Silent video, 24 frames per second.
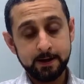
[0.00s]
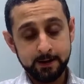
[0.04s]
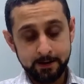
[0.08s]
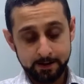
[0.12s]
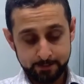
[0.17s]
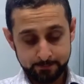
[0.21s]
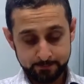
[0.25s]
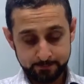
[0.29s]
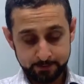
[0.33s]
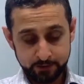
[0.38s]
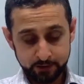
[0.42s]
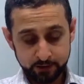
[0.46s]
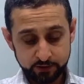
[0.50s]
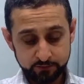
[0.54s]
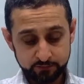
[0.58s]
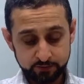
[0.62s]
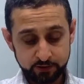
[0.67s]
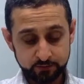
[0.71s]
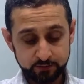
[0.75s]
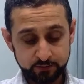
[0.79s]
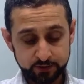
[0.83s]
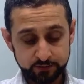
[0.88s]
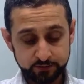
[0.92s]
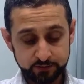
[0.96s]
Thank you
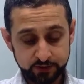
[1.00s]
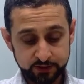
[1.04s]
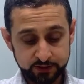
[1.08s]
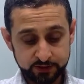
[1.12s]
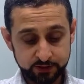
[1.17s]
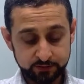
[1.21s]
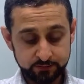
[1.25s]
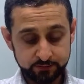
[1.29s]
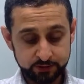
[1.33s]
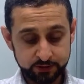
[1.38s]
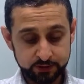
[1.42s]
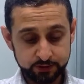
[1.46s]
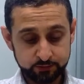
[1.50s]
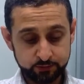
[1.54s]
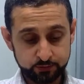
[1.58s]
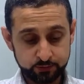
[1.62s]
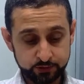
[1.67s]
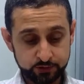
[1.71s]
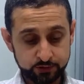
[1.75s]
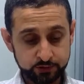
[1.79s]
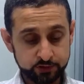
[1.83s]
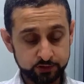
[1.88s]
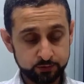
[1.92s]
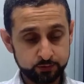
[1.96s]
very much for listening to
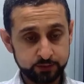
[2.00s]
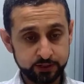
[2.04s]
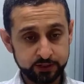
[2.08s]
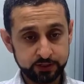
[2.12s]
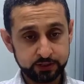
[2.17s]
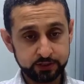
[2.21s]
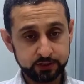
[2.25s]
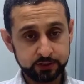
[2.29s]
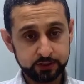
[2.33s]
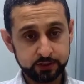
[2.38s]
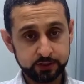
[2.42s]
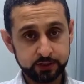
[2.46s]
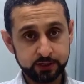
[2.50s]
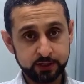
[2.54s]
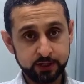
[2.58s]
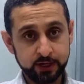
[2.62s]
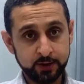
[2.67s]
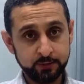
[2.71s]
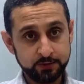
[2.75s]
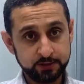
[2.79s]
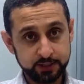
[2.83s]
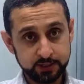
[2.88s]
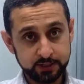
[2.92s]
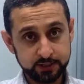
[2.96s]
this week's
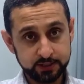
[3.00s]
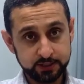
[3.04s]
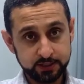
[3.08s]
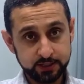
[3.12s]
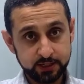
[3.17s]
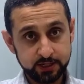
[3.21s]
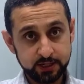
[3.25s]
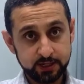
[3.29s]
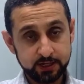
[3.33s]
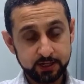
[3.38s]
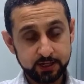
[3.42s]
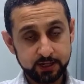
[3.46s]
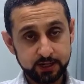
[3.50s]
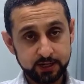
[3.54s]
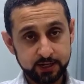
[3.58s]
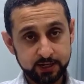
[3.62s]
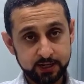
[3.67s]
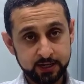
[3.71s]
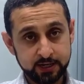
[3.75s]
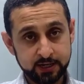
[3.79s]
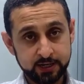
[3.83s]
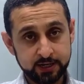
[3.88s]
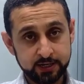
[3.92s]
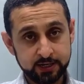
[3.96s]
update.
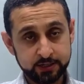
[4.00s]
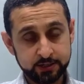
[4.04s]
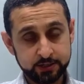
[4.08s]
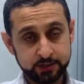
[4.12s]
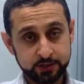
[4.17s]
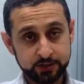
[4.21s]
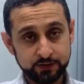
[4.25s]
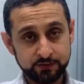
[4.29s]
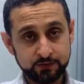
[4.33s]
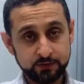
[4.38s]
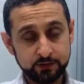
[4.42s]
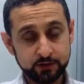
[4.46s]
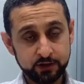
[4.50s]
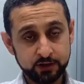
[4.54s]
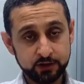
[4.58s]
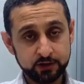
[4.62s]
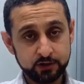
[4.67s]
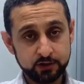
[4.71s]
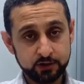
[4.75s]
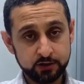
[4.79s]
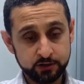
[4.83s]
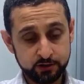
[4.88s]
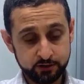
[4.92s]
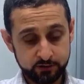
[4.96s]
And if you
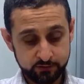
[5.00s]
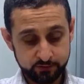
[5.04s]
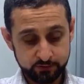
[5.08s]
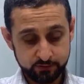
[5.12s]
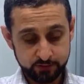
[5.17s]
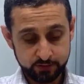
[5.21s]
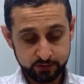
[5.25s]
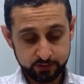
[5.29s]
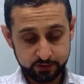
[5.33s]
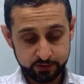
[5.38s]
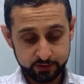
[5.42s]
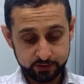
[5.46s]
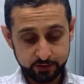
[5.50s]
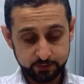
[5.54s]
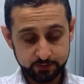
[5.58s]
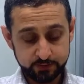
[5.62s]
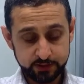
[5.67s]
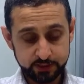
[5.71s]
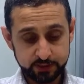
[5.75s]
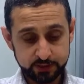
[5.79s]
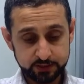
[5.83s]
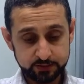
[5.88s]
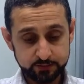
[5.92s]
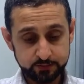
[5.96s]
like our
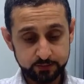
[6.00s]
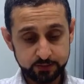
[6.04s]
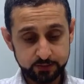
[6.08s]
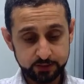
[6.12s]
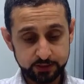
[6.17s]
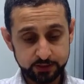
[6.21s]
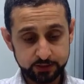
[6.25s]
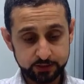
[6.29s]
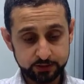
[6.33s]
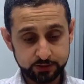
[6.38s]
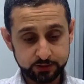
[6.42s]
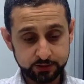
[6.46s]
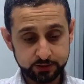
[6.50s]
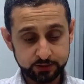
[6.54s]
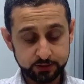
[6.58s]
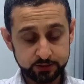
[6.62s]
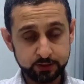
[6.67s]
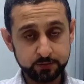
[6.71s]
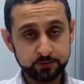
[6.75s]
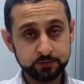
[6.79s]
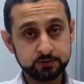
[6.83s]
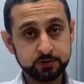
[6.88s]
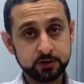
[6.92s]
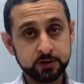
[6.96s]
updates, please
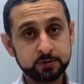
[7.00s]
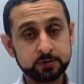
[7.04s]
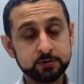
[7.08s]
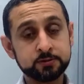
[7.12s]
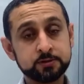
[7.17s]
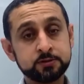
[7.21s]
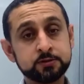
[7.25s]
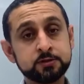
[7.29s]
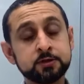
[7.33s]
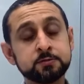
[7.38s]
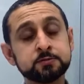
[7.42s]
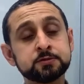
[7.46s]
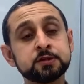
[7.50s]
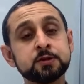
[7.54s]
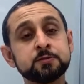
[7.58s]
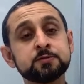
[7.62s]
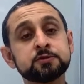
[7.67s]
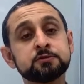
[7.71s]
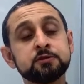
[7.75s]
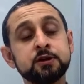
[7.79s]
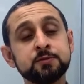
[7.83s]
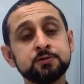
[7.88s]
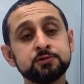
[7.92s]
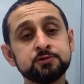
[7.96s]
subscribe
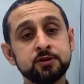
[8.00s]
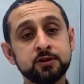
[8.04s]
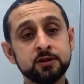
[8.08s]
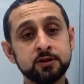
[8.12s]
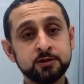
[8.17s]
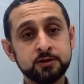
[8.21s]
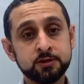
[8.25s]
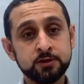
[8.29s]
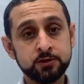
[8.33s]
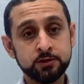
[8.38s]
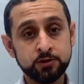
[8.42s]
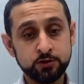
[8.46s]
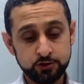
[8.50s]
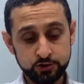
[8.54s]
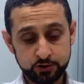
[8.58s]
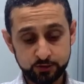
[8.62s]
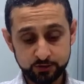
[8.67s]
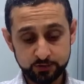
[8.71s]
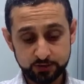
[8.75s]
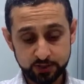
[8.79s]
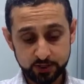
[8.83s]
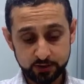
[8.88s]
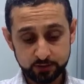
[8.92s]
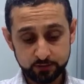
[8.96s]
to our
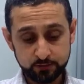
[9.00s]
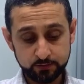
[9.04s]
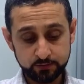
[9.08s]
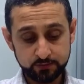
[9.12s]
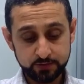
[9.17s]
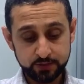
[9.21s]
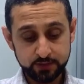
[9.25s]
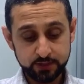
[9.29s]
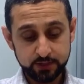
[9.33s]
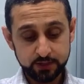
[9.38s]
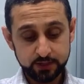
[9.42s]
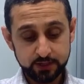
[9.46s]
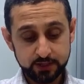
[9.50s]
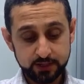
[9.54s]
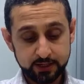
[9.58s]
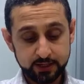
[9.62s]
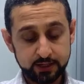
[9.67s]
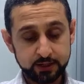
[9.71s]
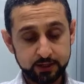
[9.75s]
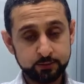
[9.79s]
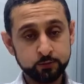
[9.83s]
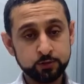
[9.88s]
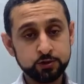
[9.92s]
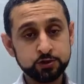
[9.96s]
YouTube channel,
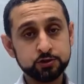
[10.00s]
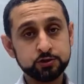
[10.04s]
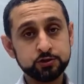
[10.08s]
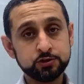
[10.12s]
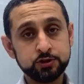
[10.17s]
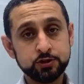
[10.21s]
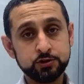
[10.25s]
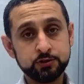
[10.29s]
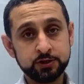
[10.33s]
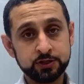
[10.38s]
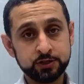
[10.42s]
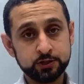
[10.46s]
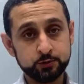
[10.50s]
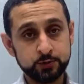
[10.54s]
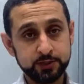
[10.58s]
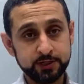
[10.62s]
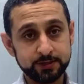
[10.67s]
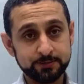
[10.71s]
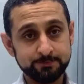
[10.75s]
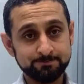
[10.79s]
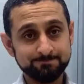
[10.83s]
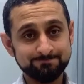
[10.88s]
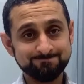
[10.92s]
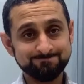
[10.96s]
and we shall see you next
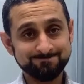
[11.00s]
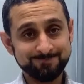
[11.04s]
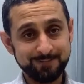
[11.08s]
week.